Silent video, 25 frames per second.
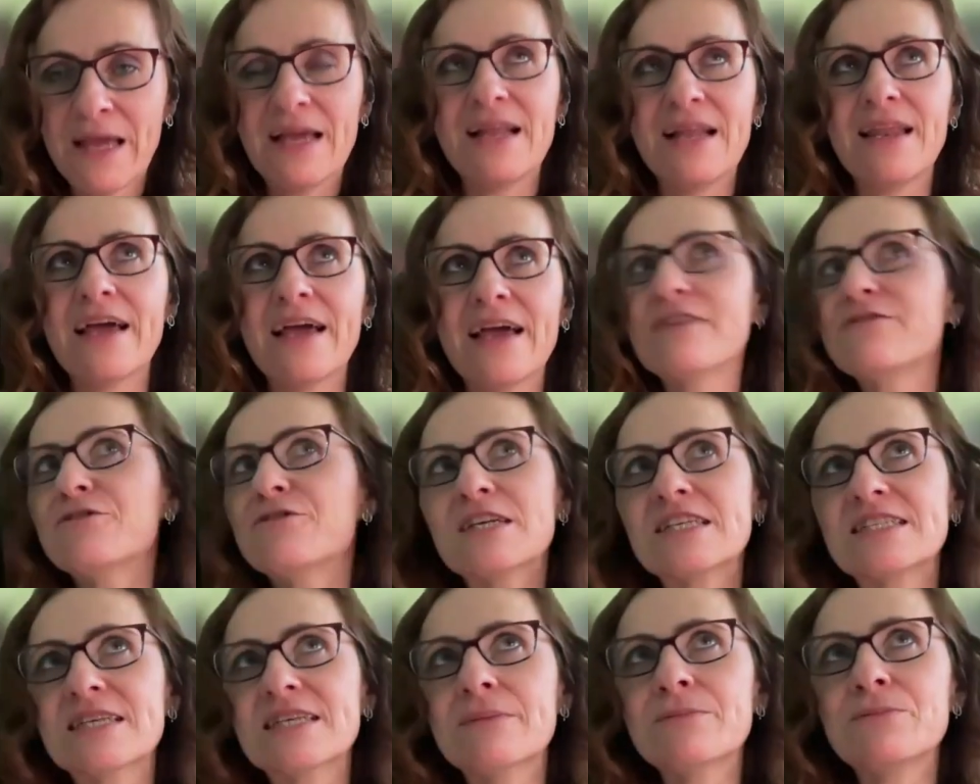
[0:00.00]
Like, for
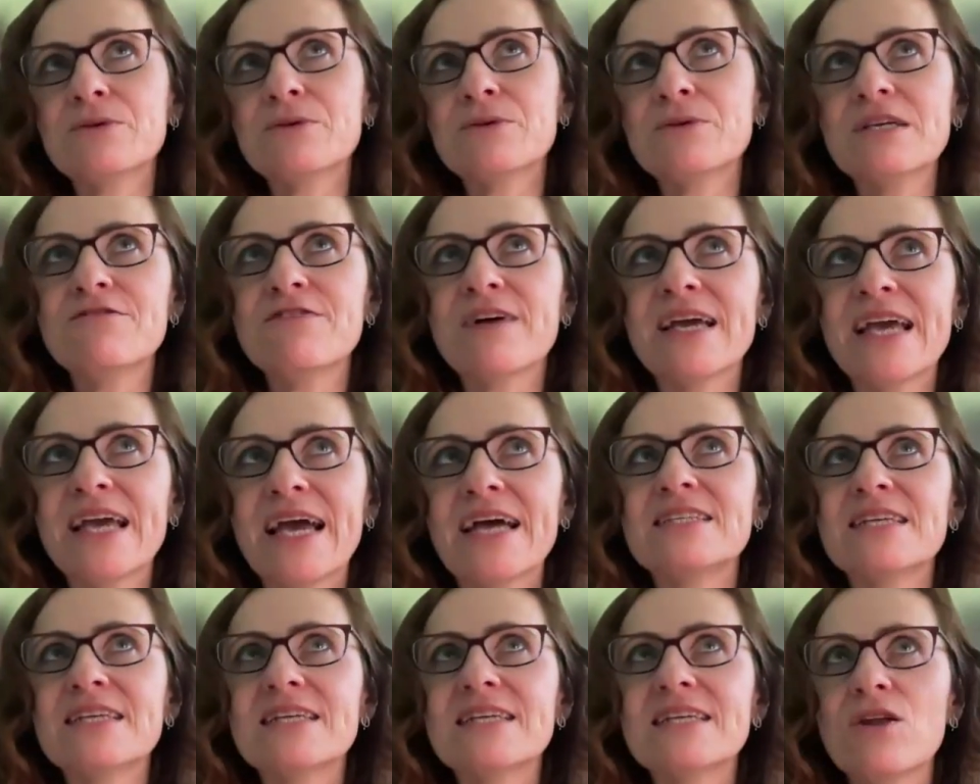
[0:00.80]
example, if I
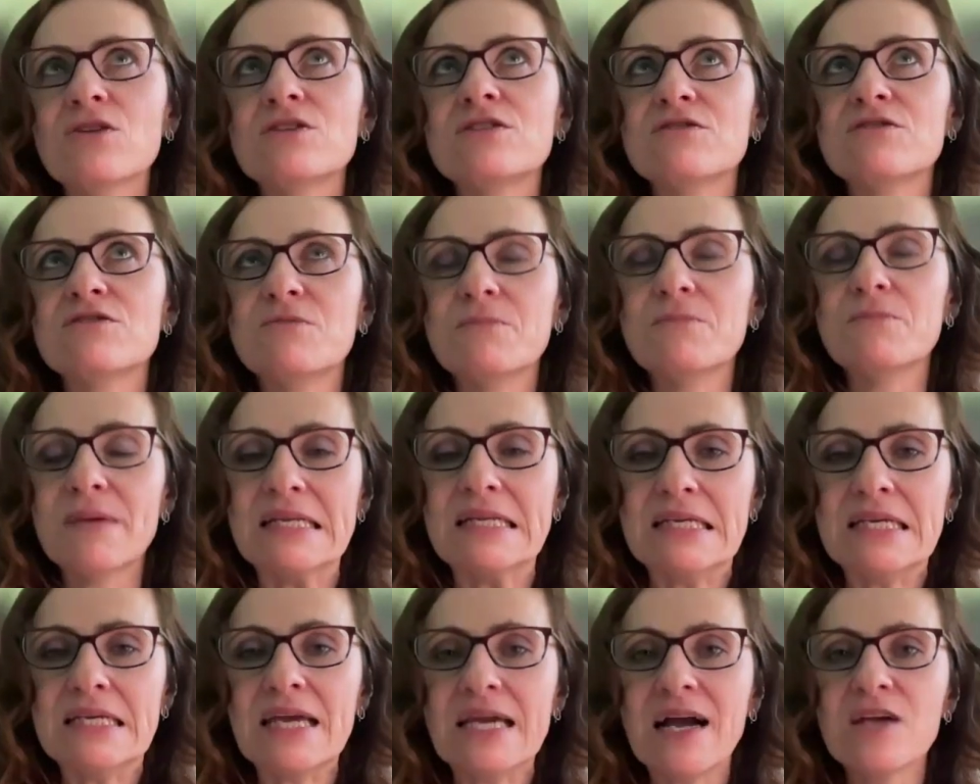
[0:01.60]
had a lot of
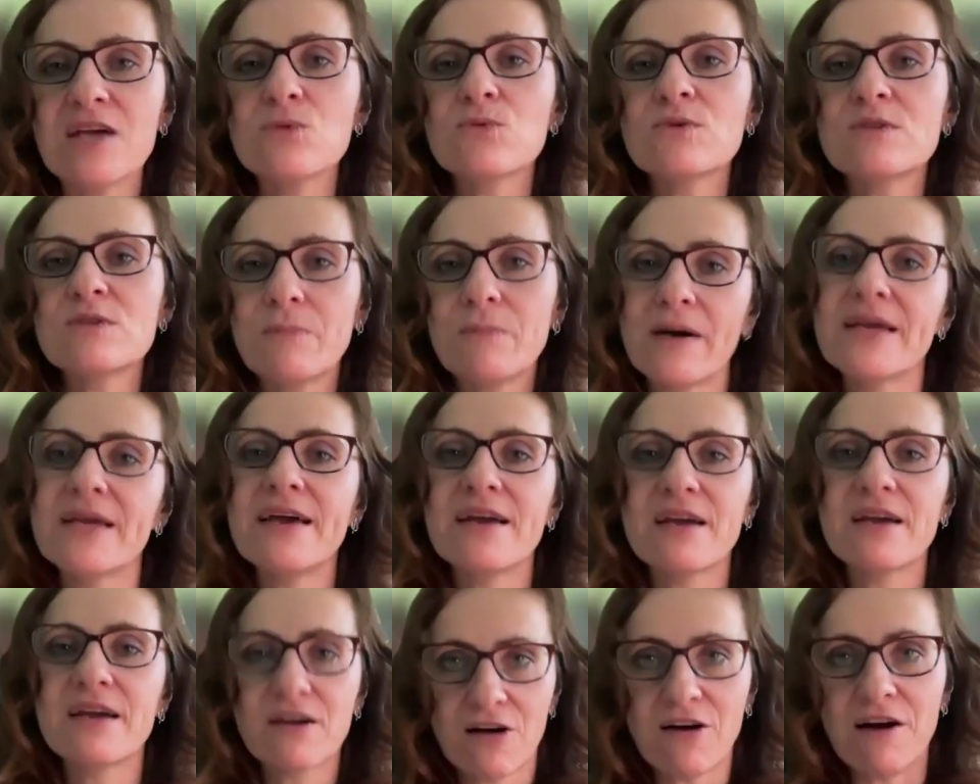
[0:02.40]
money, I would buy
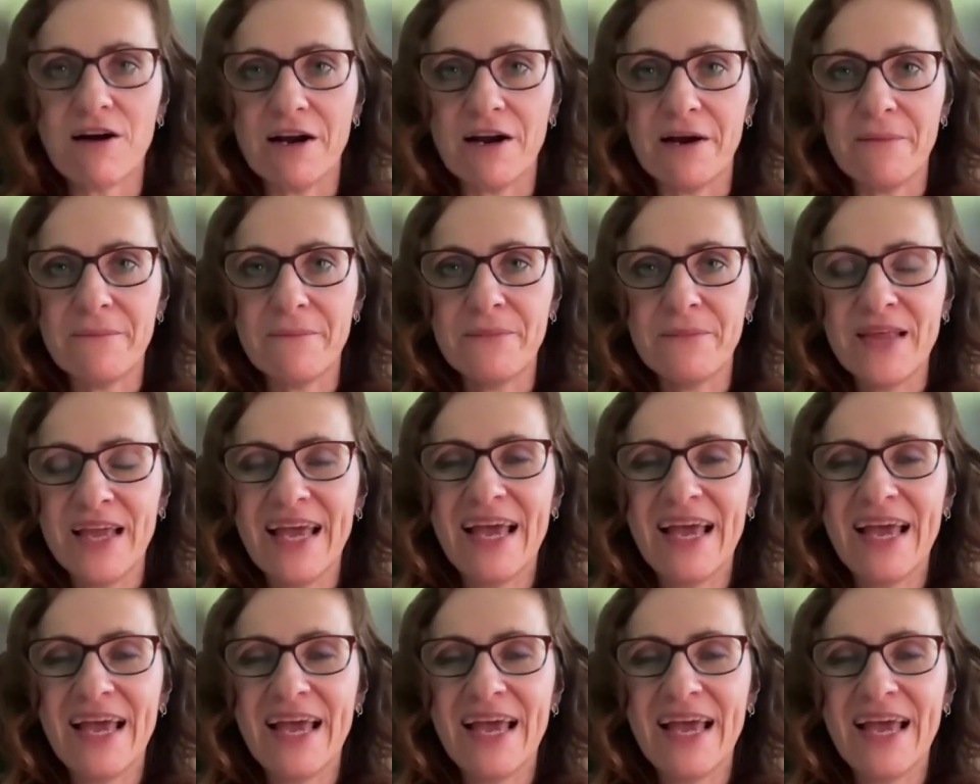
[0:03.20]
a car.